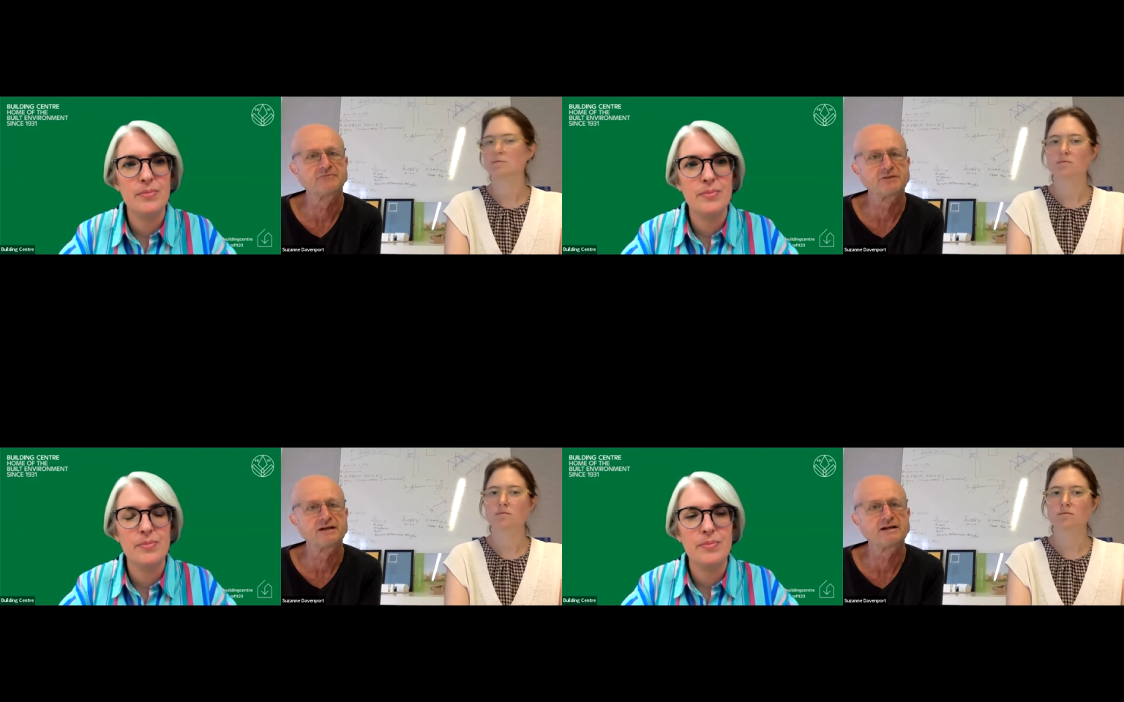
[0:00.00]

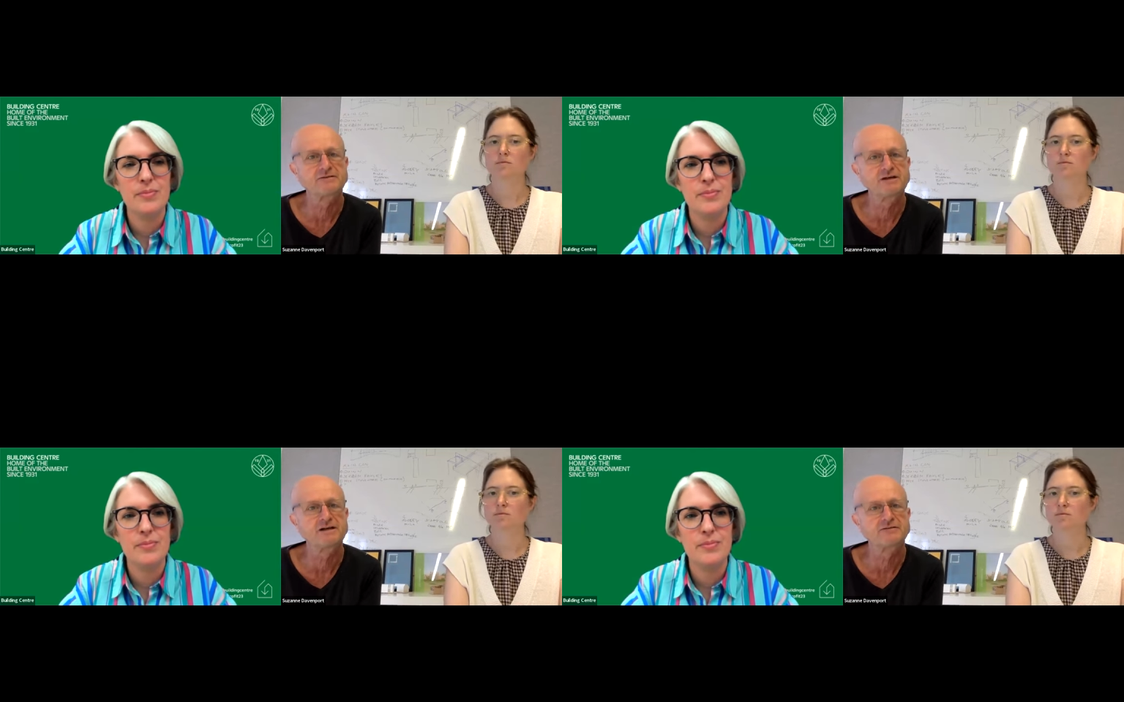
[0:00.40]
Speaker 1: really
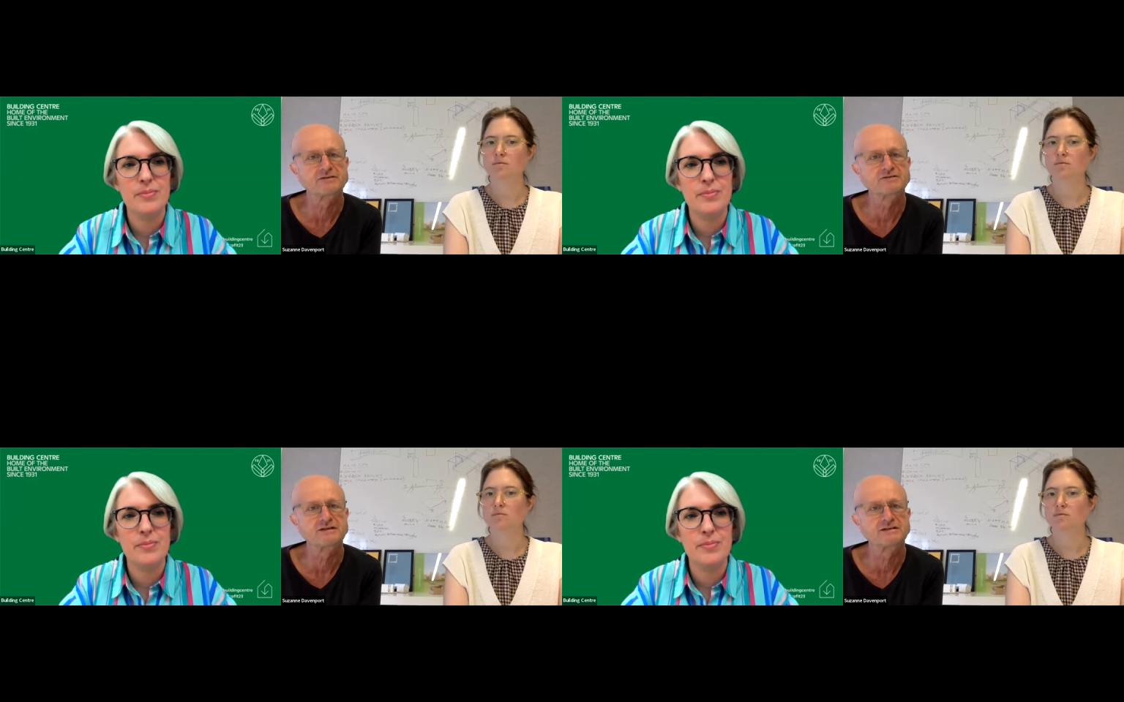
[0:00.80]
really
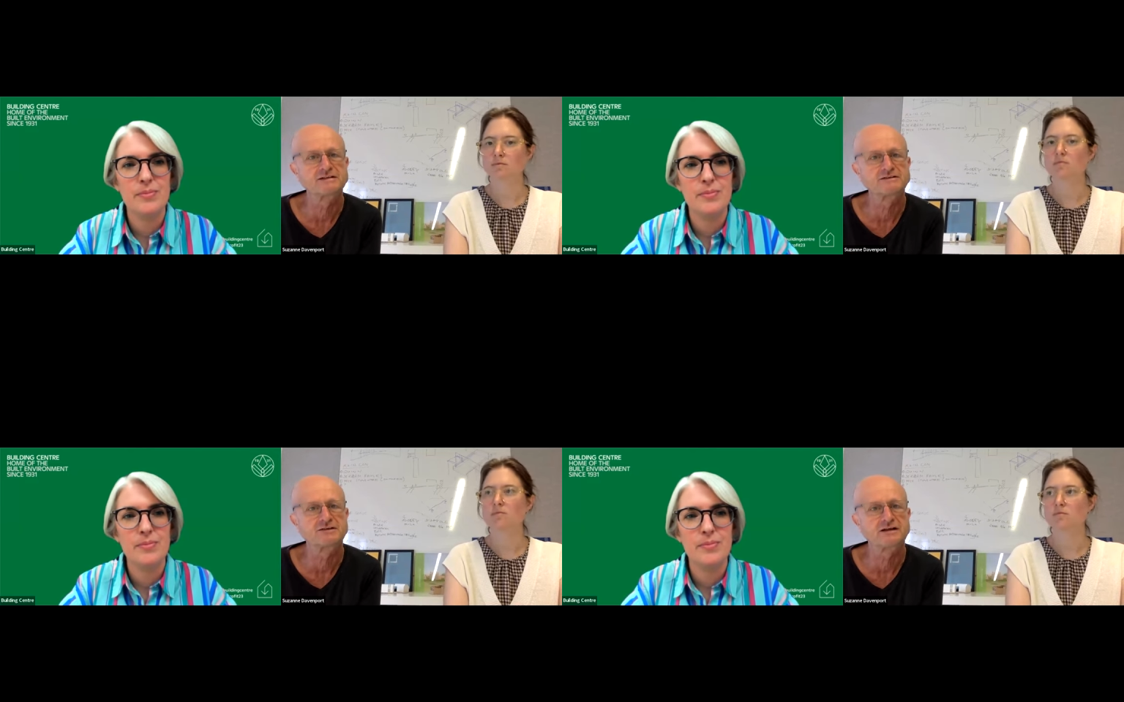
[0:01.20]

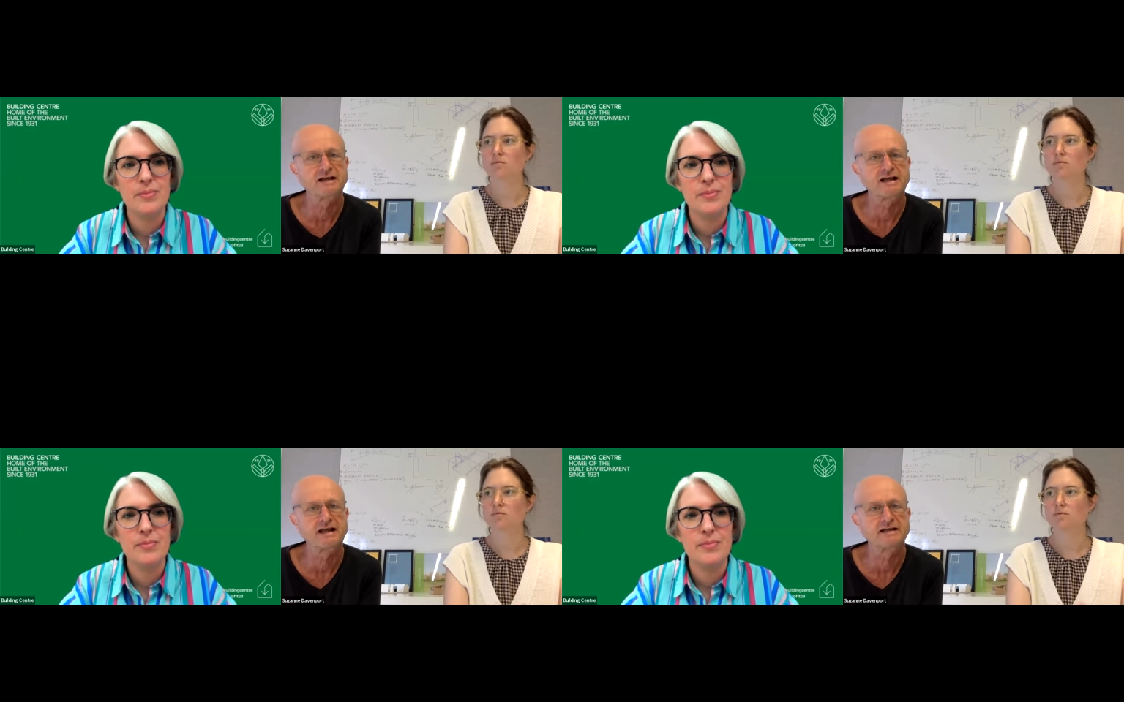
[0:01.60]
frustrating trying to
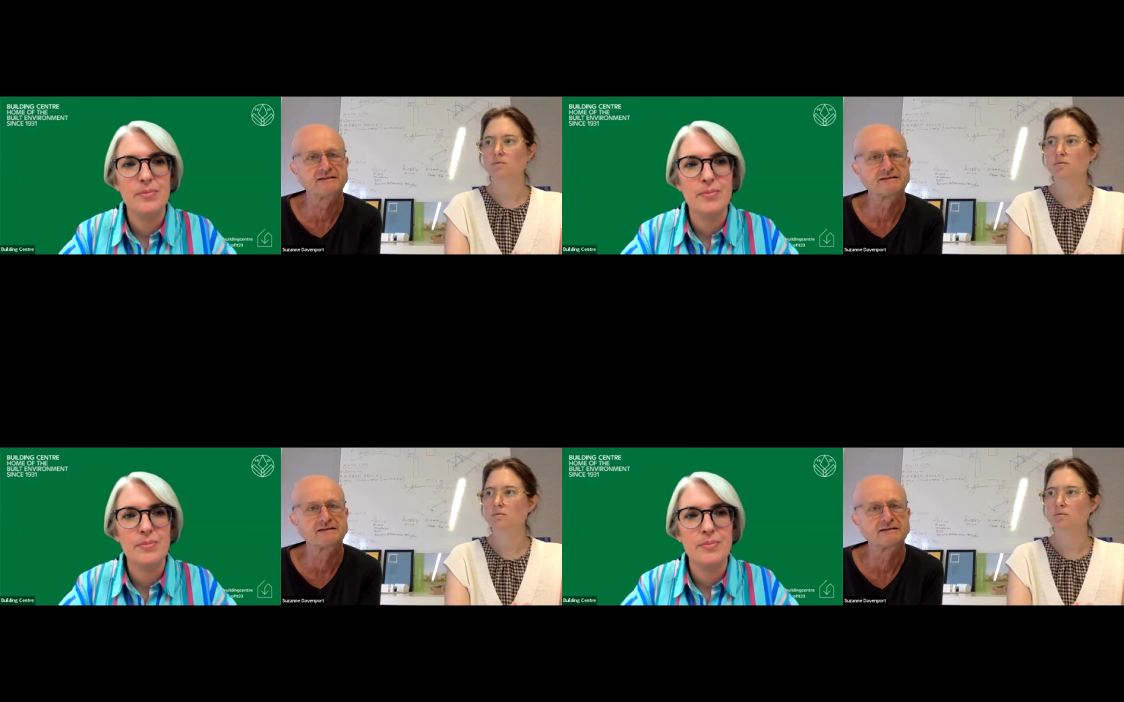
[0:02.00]
get